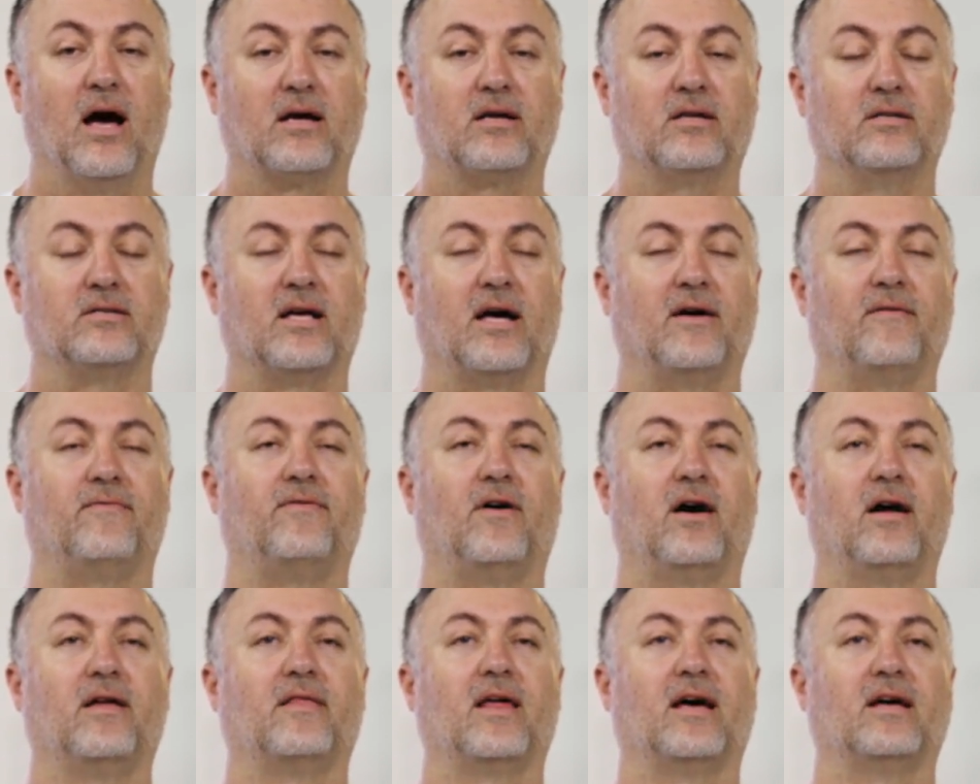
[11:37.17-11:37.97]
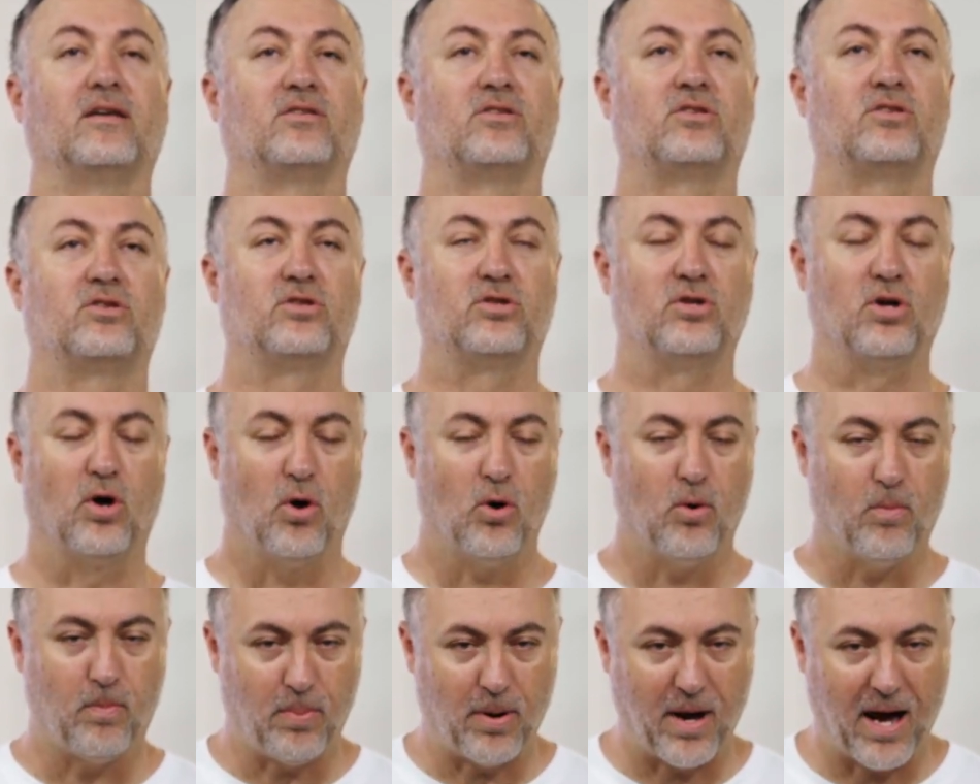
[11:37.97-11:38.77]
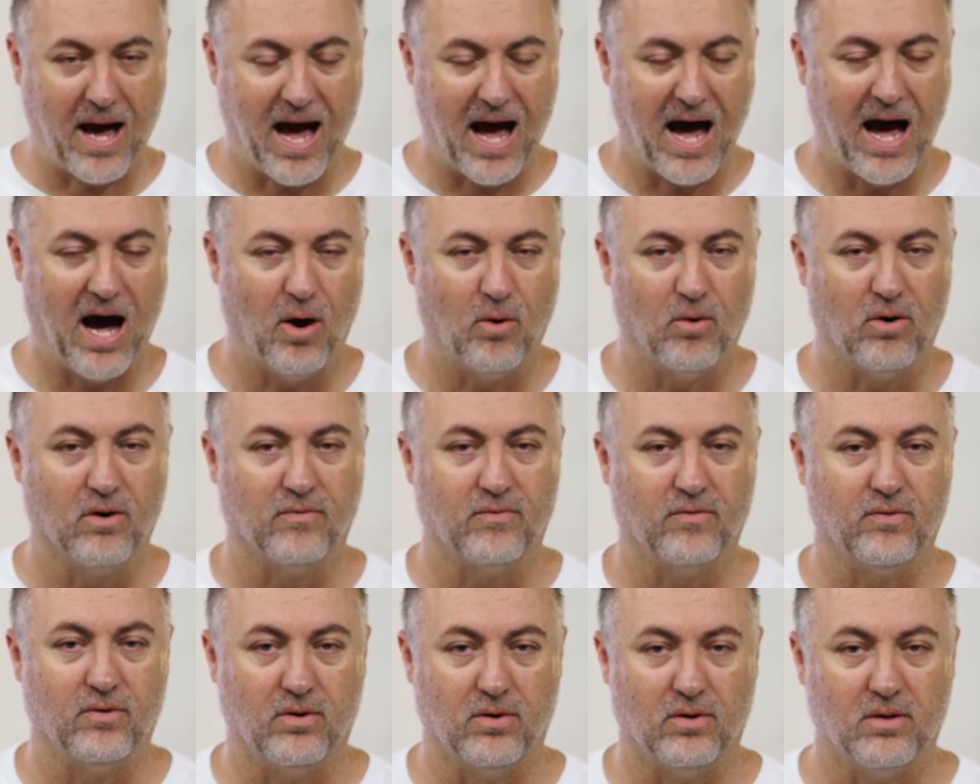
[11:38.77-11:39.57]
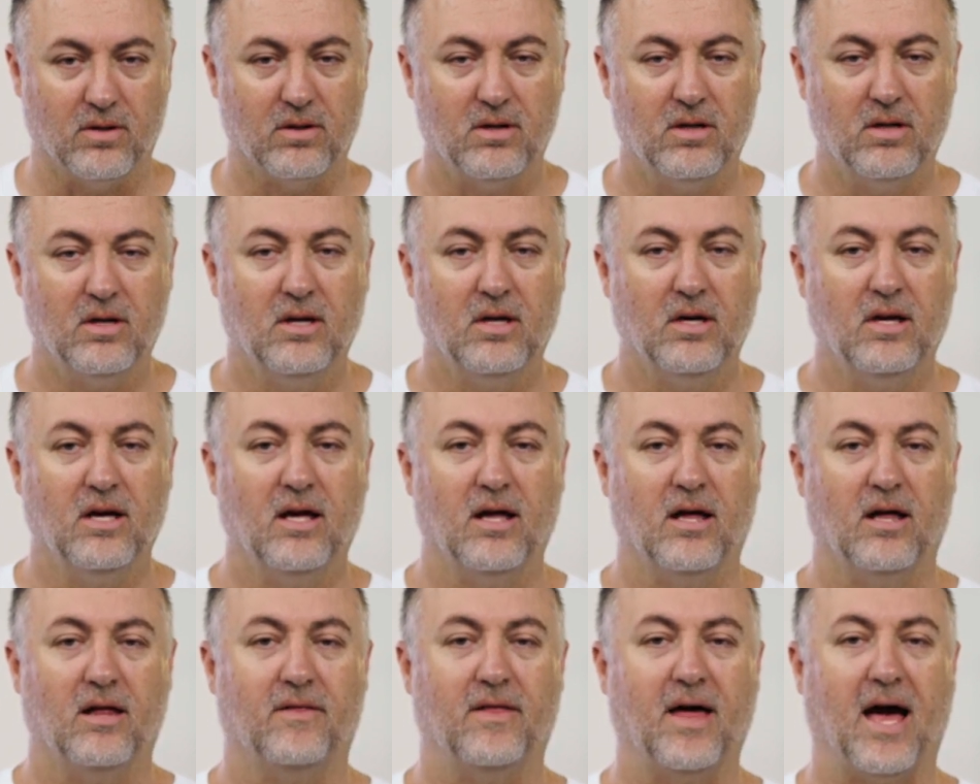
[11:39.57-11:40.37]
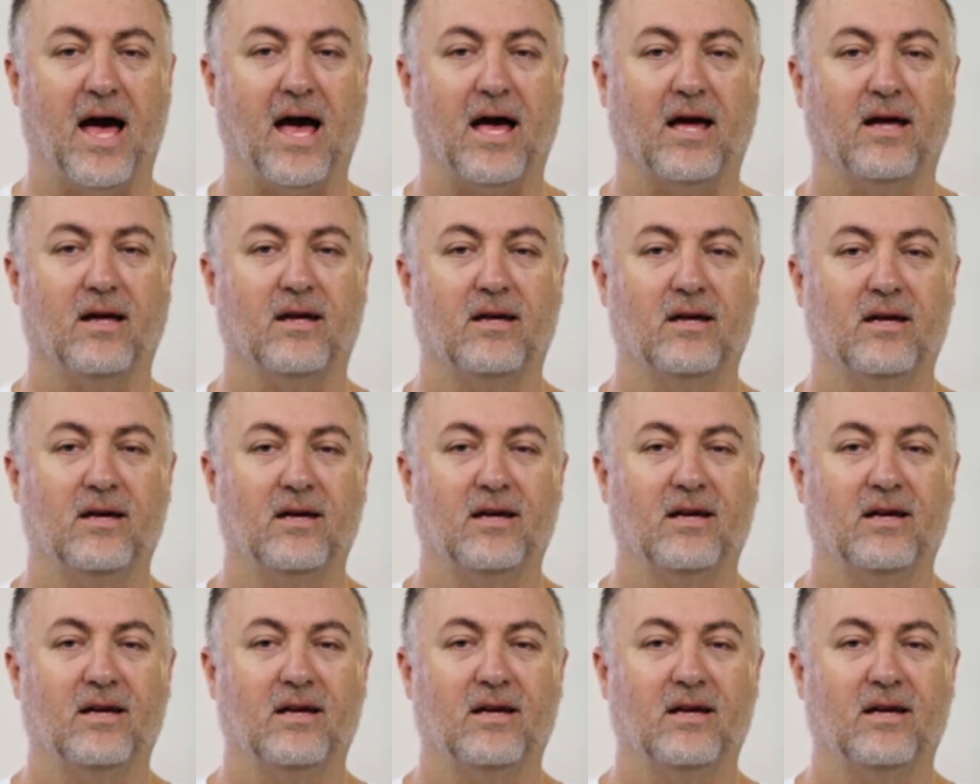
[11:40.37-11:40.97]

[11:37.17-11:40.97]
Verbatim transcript: Because I find that so powerful that